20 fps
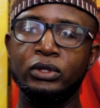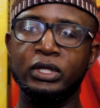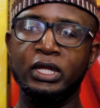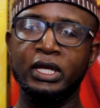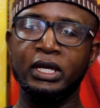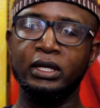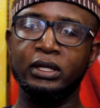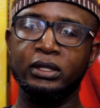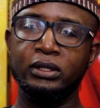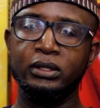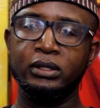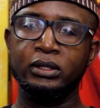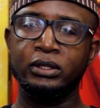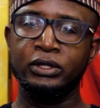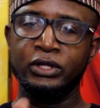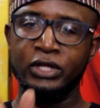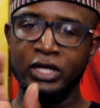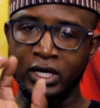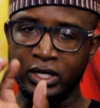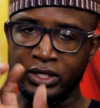
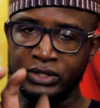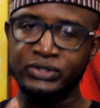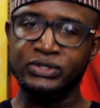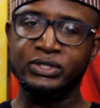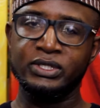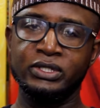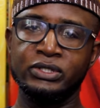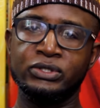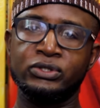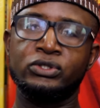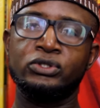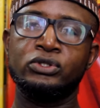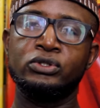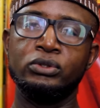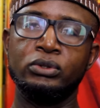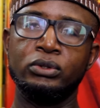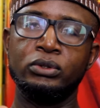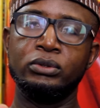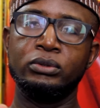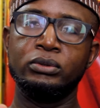theirs is
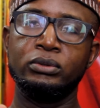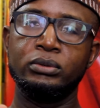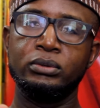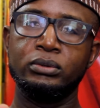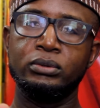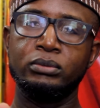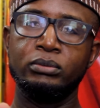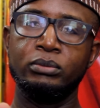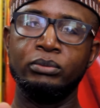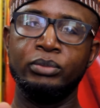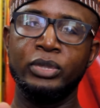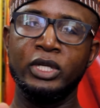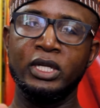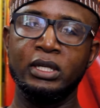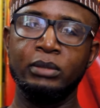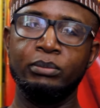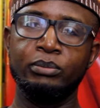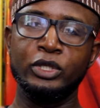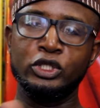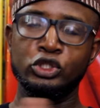to
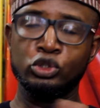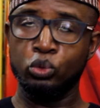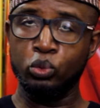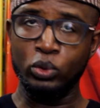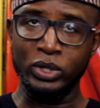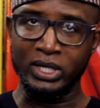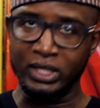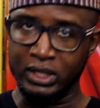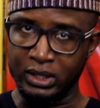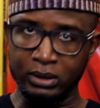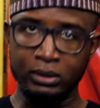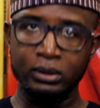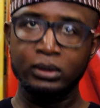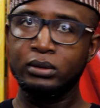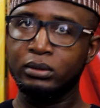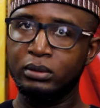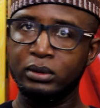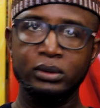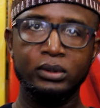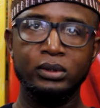be between
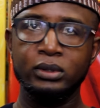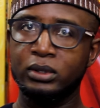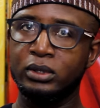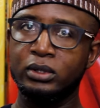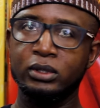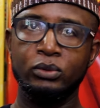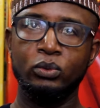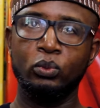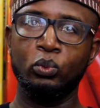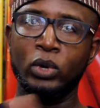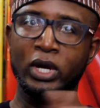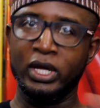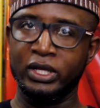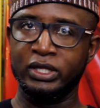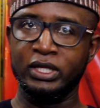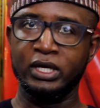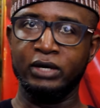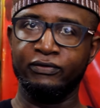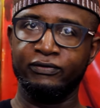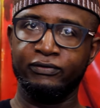where
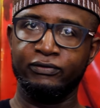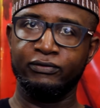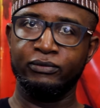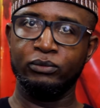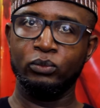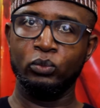they're